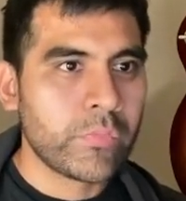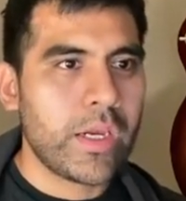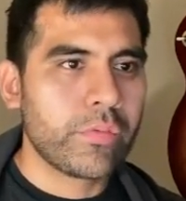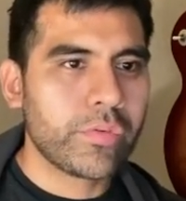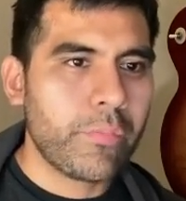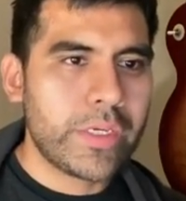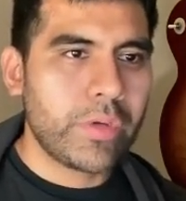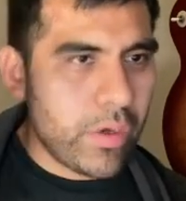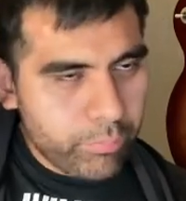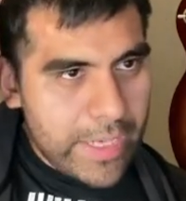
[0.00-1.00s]
So I'm
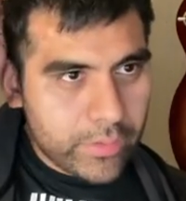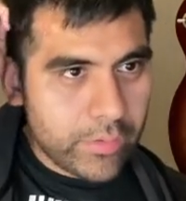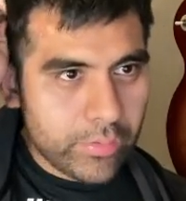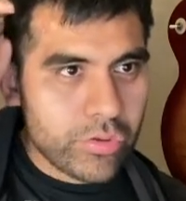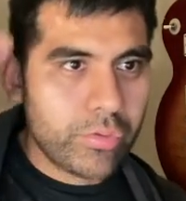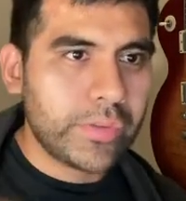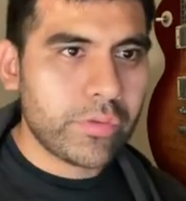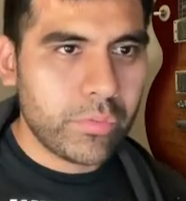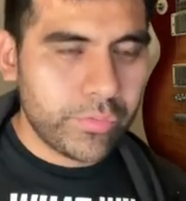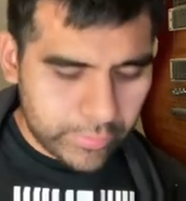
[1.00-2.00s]
writing right now Mac control
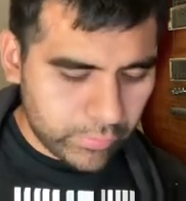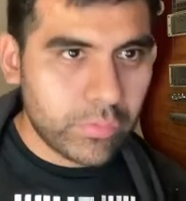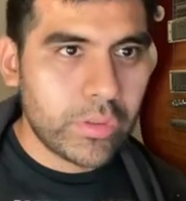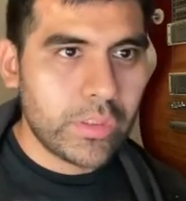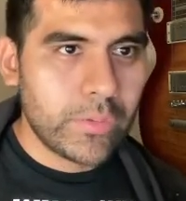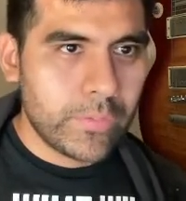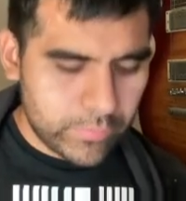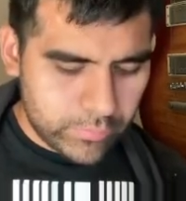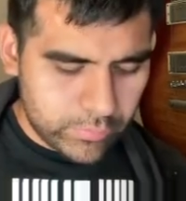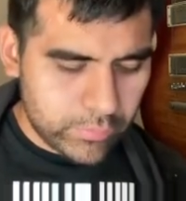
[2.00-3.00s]
C terminal signal
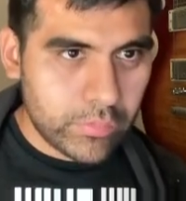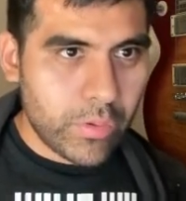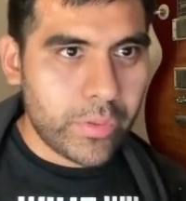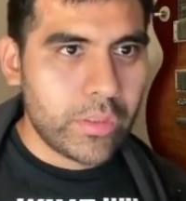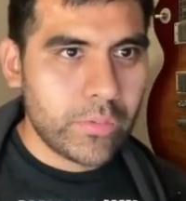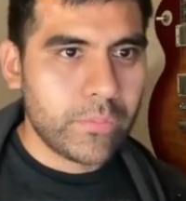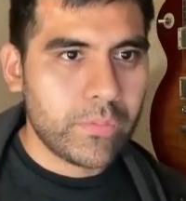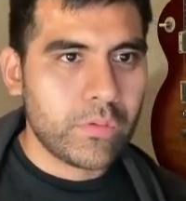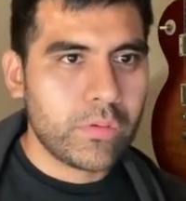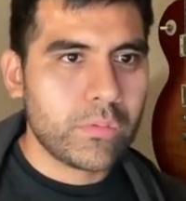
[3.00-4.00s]
code.
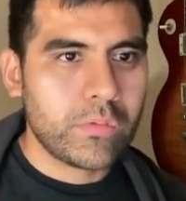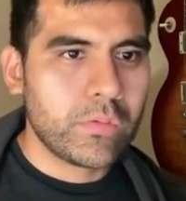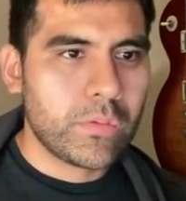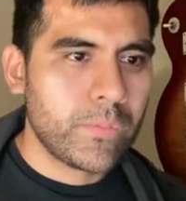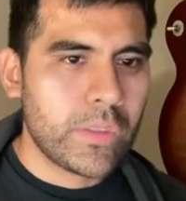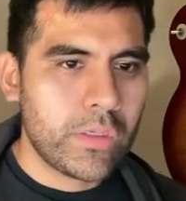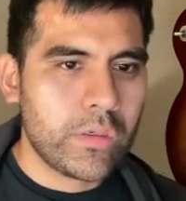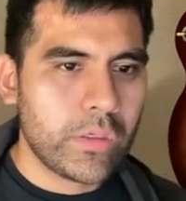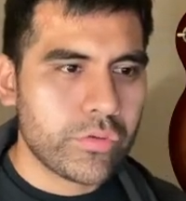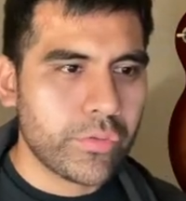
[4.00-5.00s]

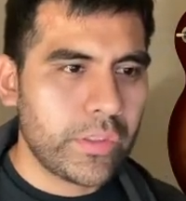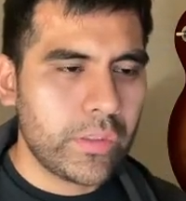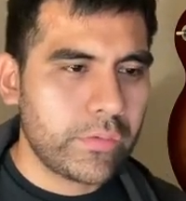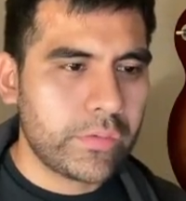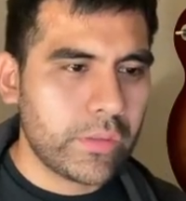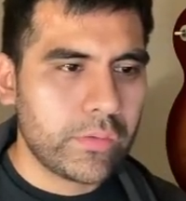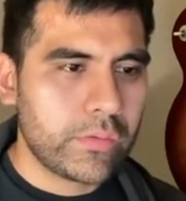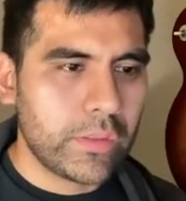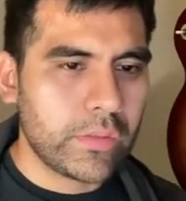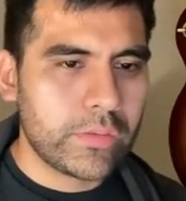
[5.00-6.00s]
Control C is
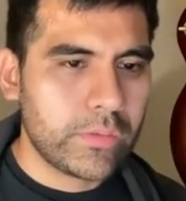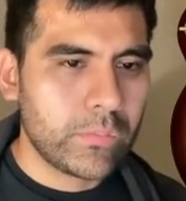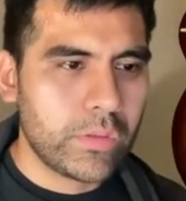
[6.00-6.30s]
SIGINT.